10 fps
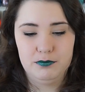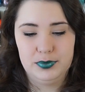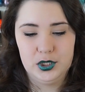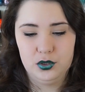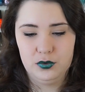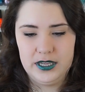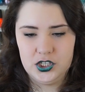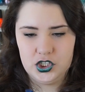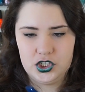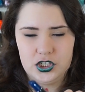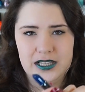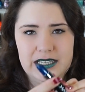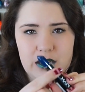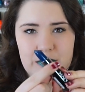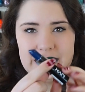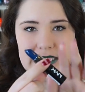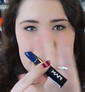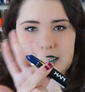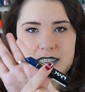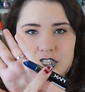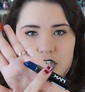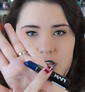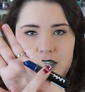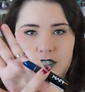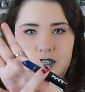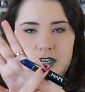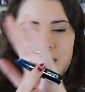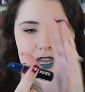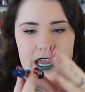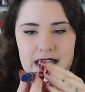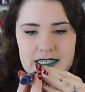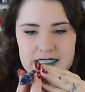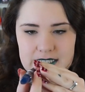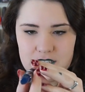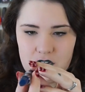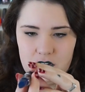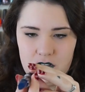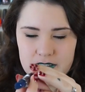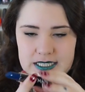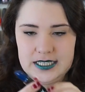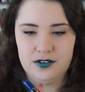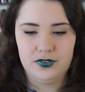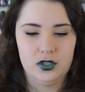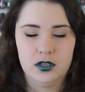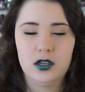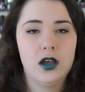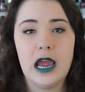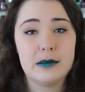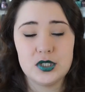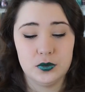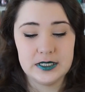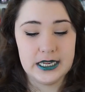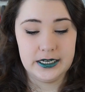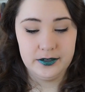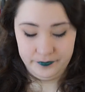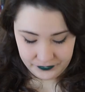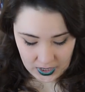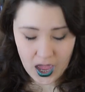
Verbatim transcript: bluish, a little bit tealish color, and this is called Sinful. I am so excited.